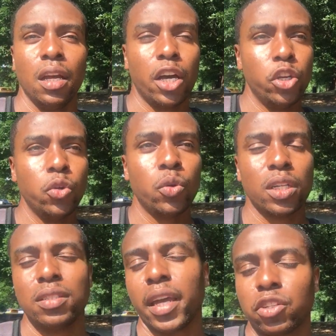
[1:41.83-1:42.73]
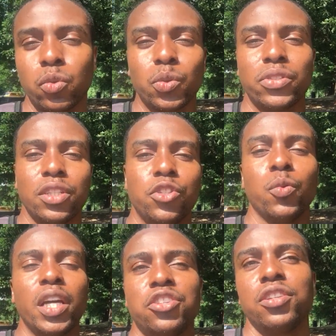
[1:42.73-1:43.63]
a new contextual
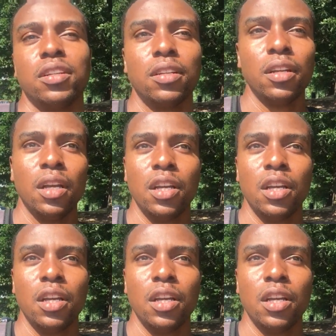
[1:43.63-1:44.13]
situation.